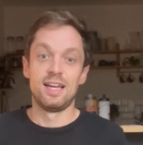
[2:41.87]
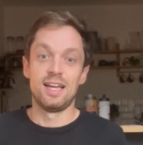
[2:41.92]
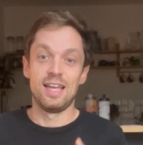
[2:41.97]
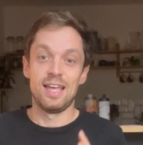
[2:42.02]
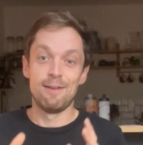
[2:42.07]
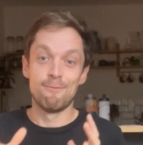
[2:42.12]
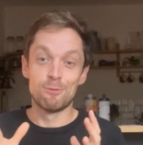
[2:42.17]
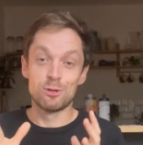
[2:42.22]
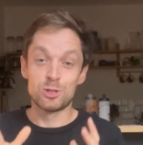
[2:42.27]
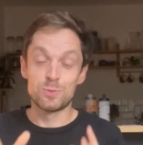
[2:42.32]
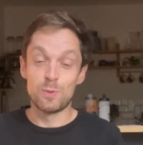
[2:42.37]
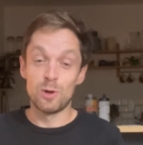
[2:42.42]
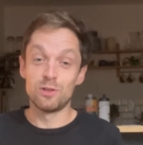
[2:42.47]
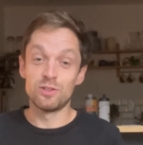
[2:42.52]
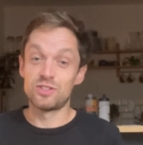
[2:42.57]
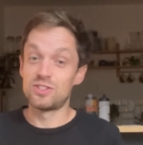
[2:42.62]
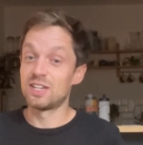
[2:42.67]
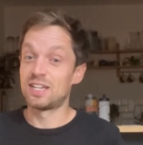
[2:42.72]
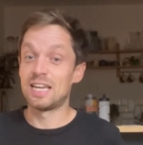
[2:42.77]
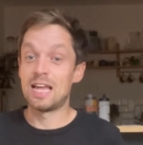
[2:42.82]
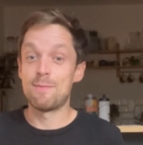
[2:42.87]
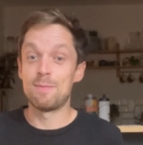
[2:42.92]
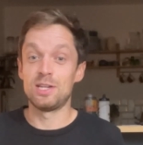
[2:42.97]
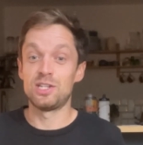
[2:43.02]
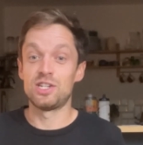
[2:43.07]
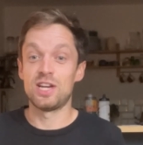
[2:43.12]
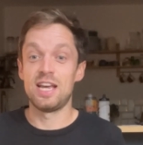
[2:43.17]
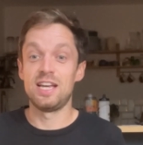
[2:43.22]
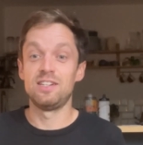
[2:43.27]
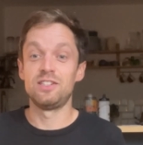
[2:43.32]
In response to climate
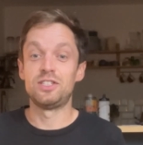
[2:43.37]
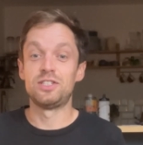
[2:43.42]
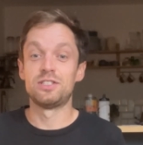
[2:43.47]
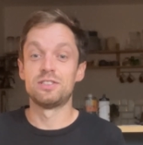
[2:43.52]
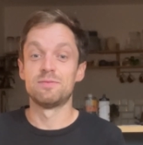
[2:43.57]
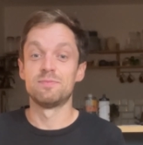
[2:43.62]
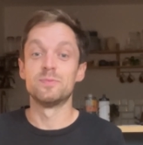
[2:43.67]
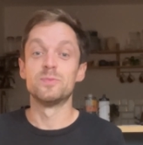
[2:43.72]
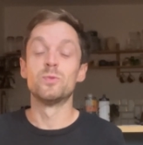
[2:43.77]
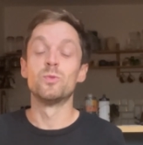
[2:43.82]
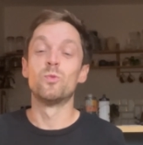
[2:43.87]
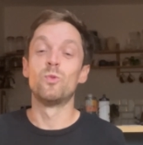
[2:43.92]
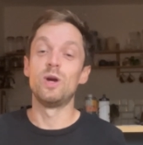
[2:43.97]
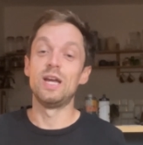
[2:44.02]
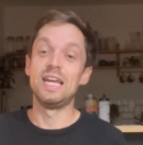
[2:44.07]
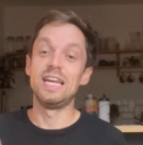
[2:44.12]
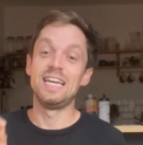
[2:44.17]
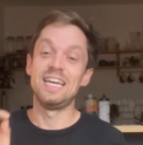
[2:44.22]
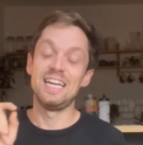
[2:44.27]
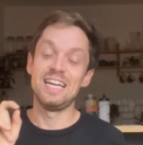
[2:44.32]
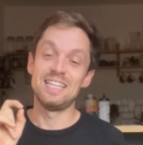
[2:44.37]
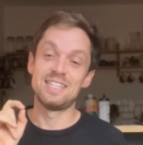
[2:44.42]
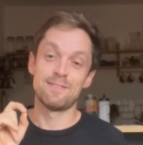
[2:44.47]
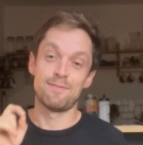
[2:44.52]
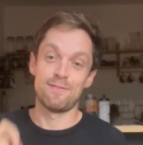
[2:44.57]
change, we need to